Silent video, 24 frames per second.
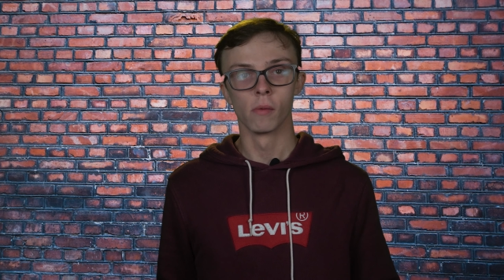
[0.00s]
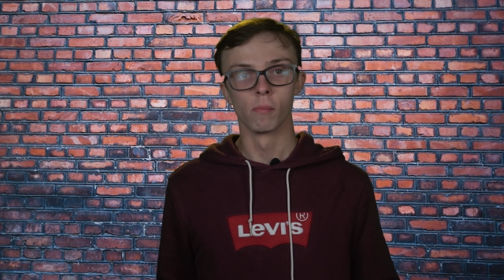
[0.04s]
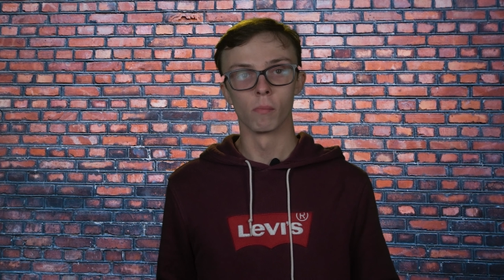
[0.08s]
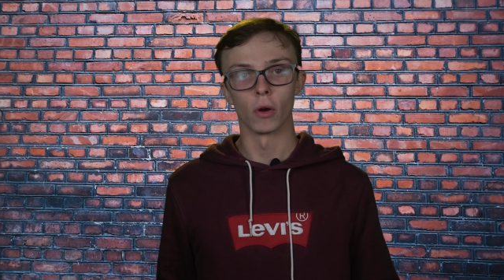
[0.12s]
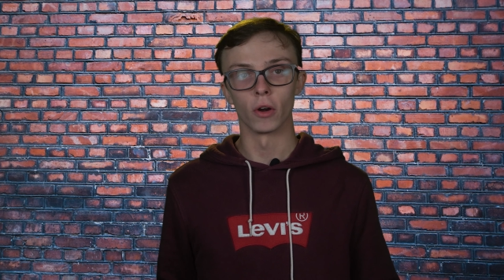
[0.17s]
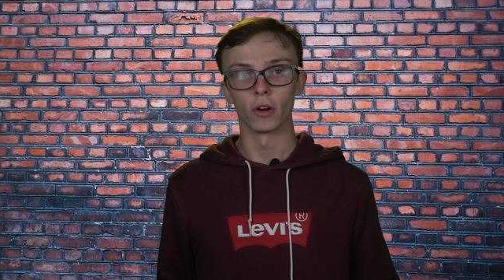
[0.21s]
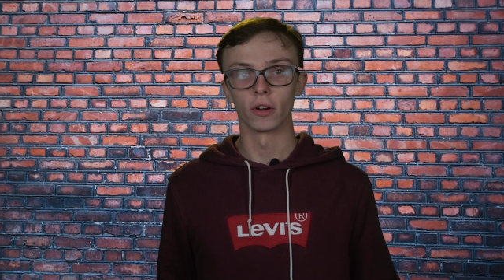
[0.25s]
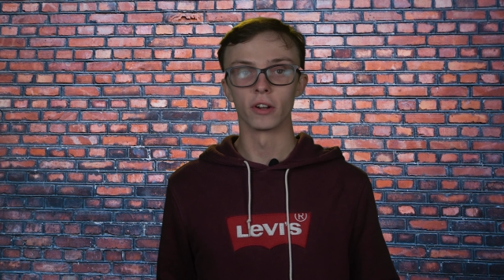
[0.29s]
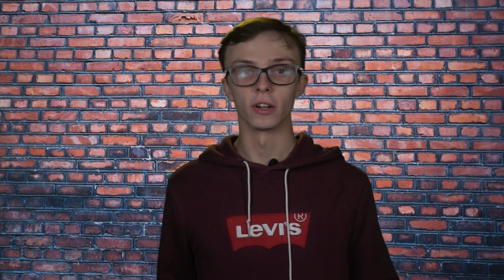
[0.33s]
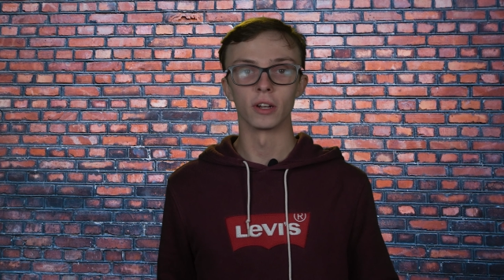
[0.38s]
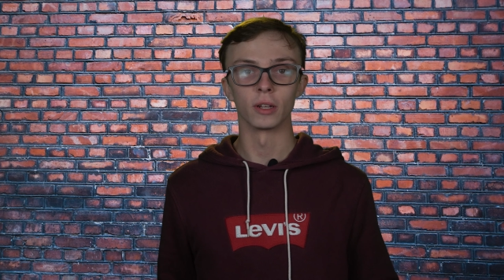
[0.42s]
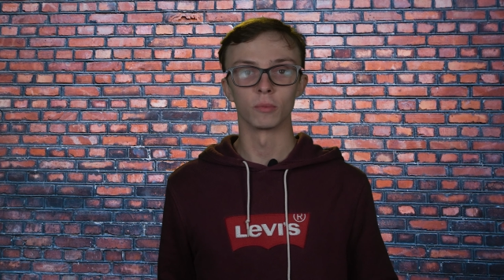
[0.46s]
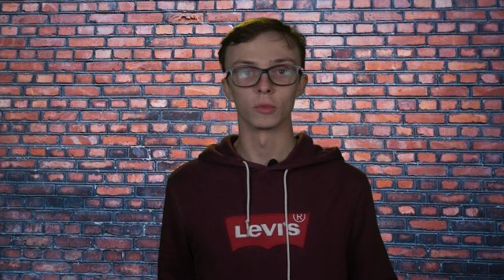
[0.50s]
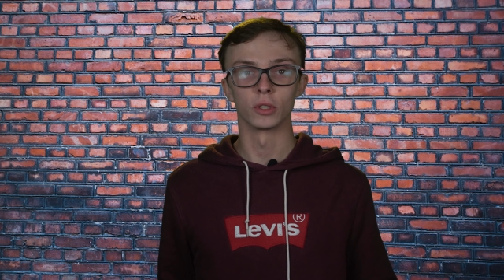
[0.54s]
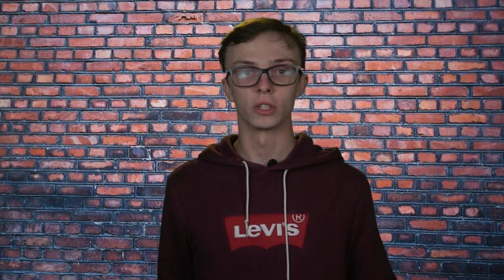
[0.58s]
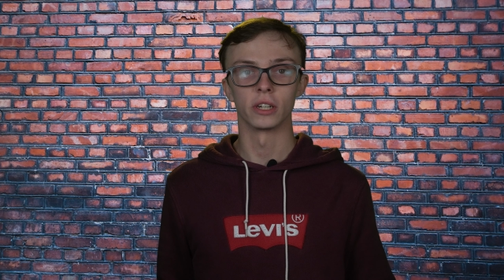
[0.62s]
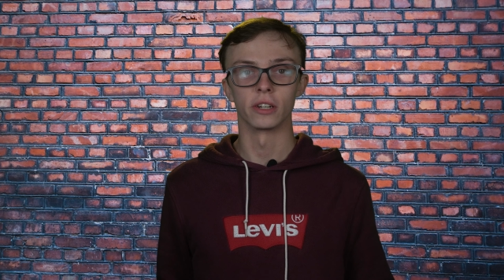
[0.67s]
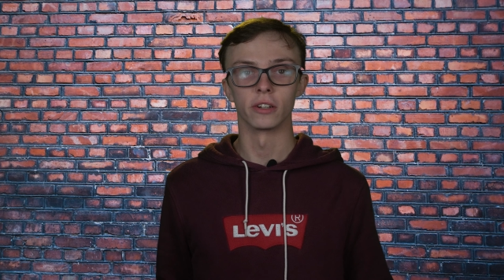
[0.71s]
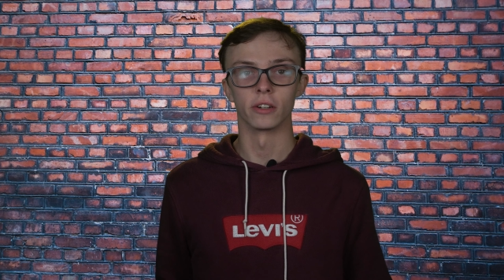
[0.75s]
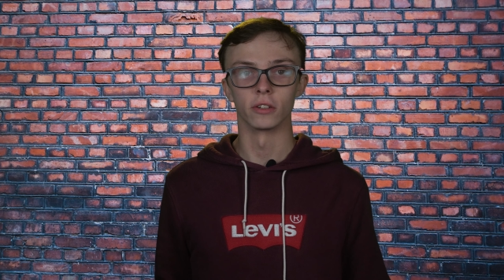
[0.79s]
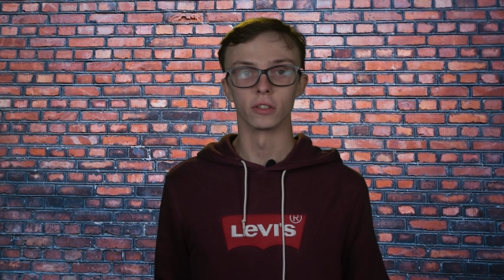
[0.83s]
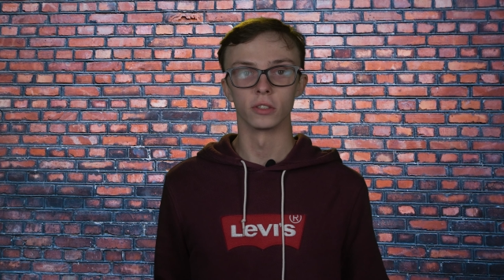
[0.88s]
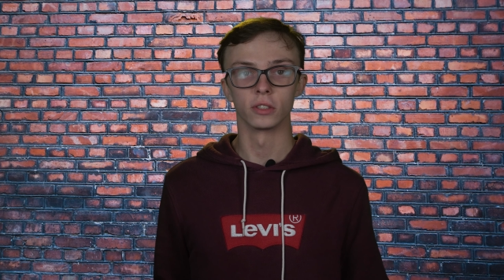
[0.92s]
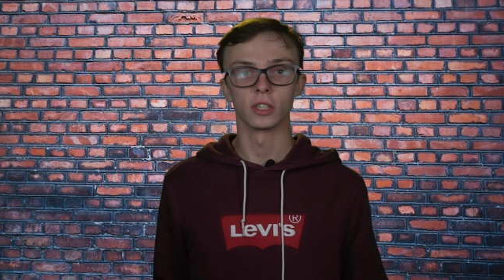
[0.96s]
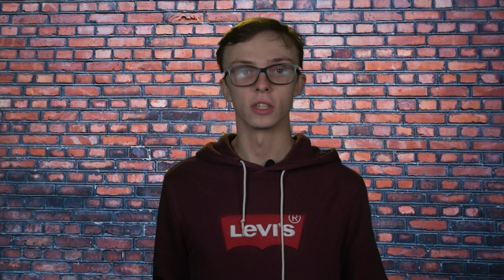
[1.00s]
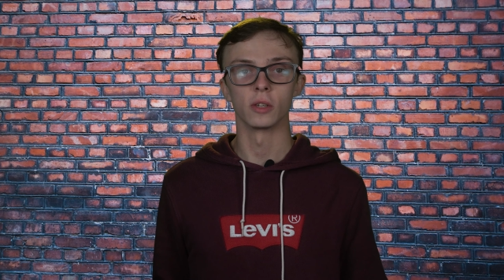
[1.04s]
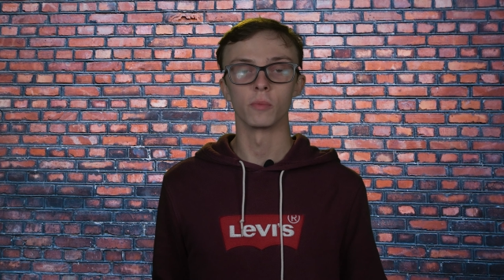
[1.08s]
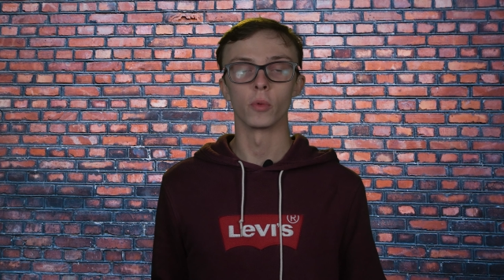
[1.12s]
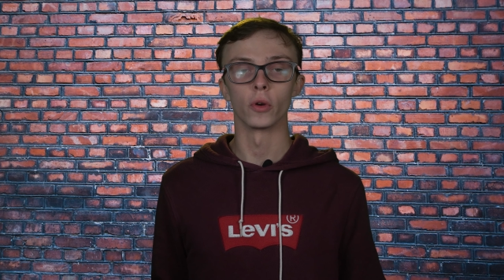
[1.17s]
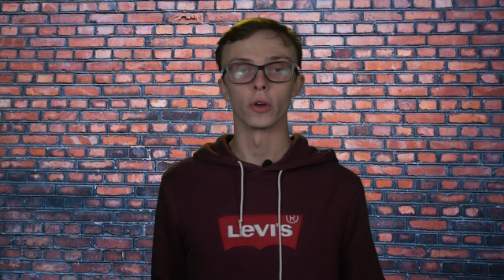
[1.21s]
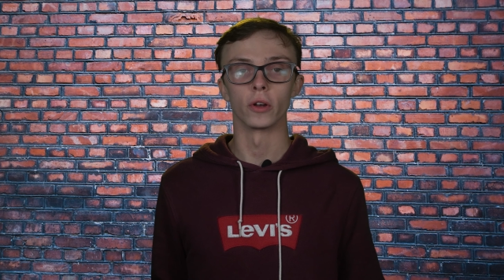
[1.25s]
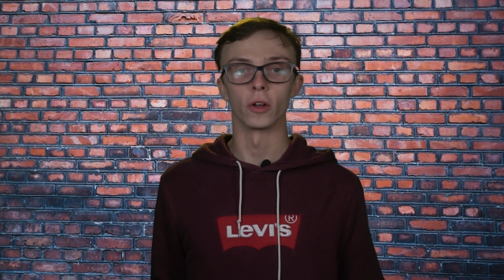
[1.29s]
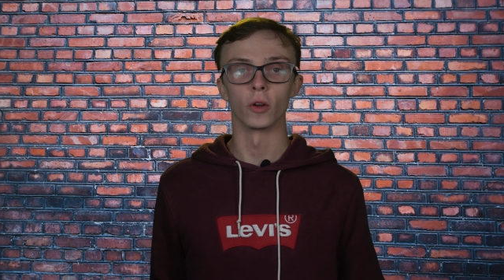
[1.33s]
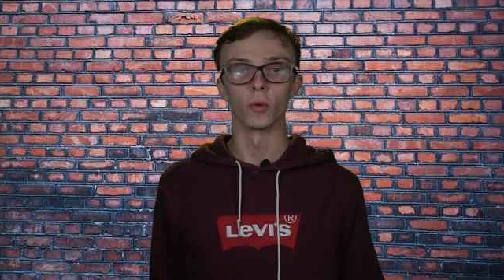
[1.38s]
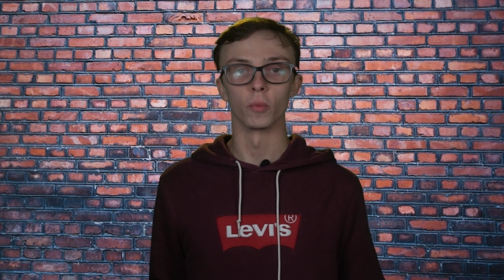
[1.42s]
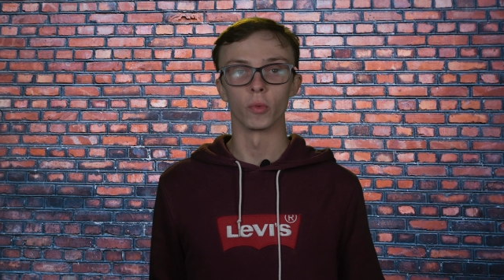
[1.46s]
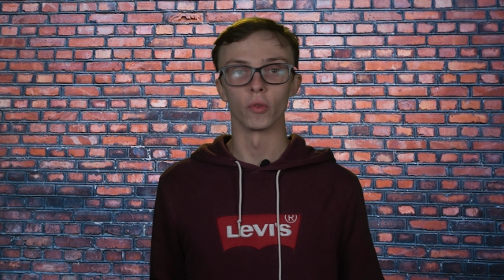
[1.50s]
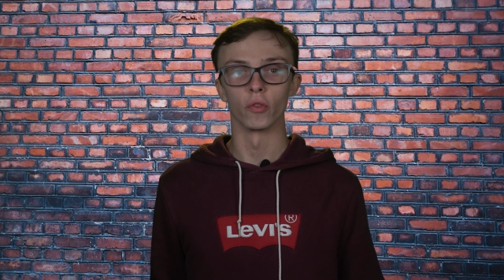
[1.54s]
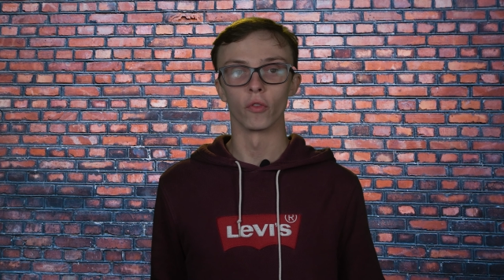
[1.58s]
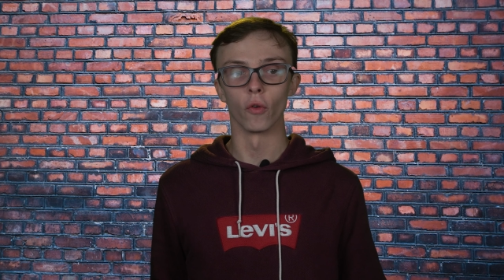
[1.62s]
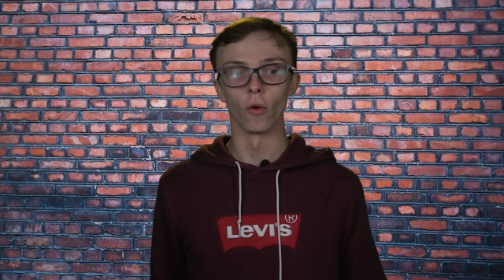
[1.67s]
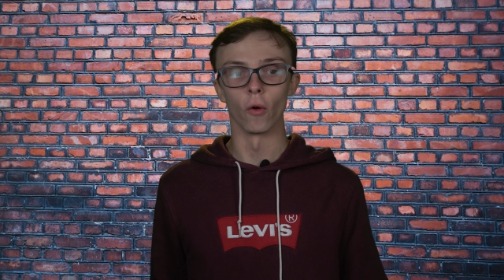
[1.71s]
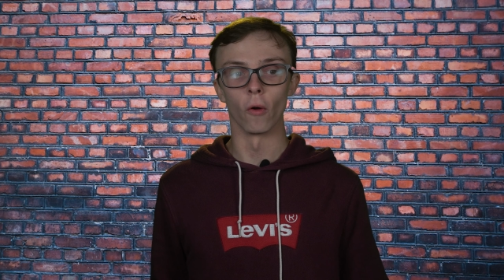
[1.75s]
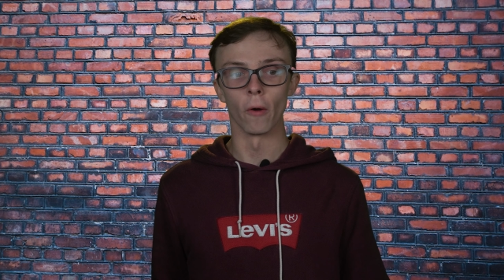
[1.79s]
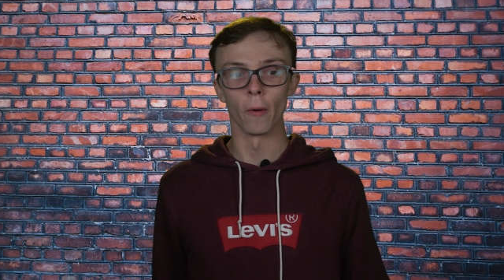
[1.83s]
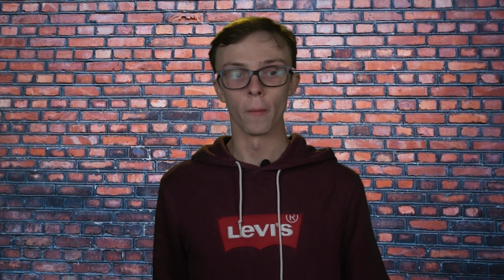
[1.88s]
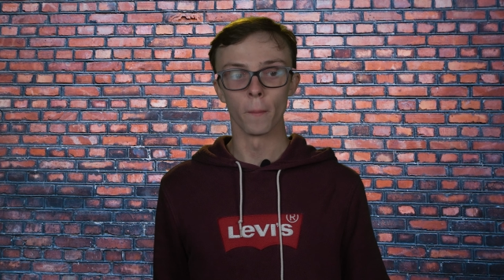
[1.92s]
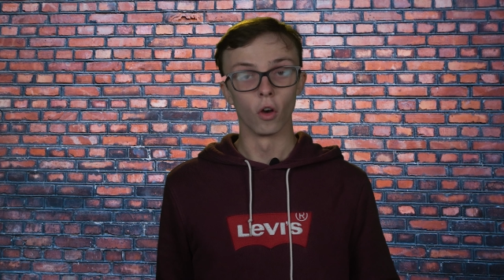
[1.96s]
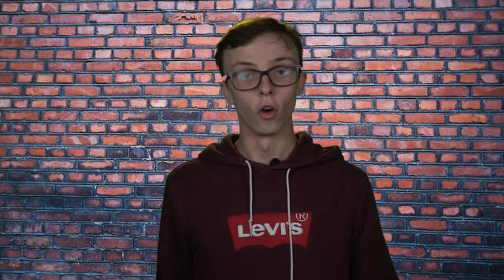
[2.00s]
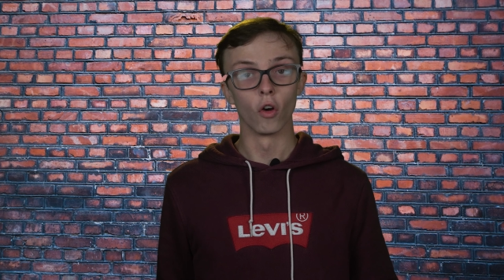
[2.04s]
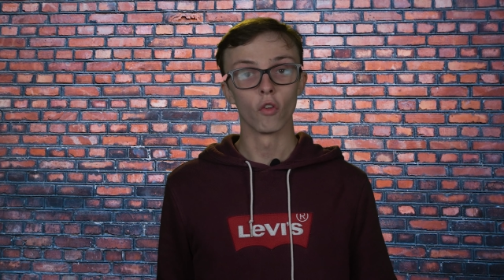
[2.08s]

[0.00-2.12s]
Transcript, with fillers: marketing materials he put out before.